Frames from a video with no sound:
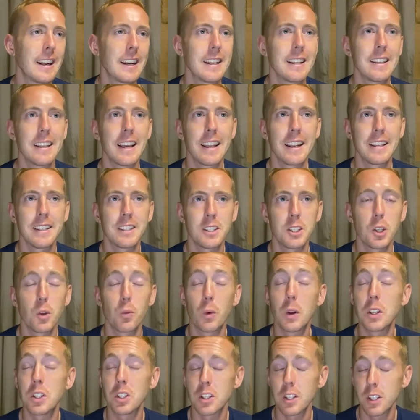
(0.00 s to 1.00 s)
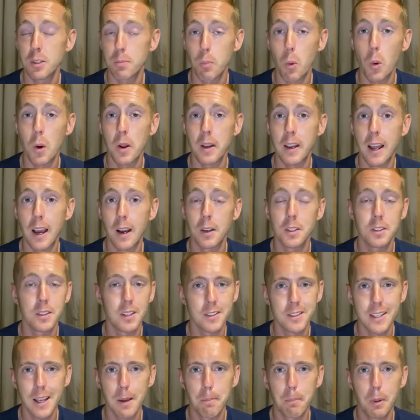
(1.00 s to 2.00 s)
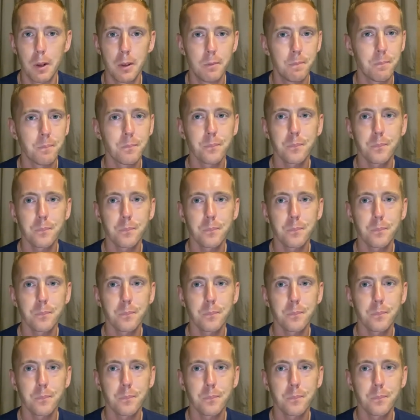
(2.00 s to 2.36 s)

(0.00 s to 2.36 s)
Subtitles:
And you're reaching this point now, it's December.